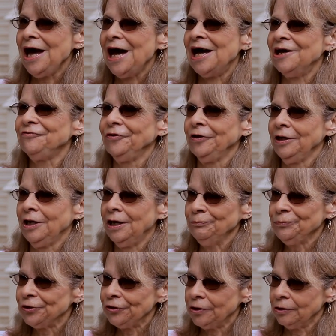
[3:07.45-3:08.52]
I feel
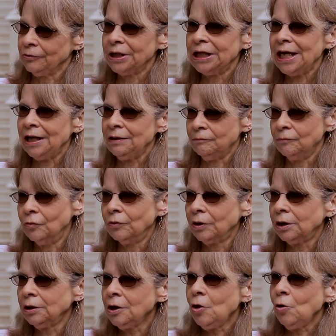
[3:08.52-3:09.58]
up to going out
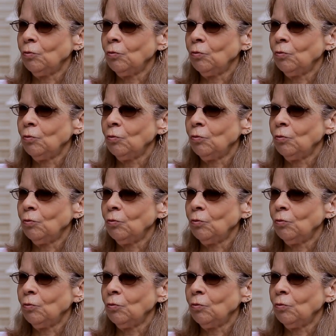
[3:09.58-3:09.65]
more.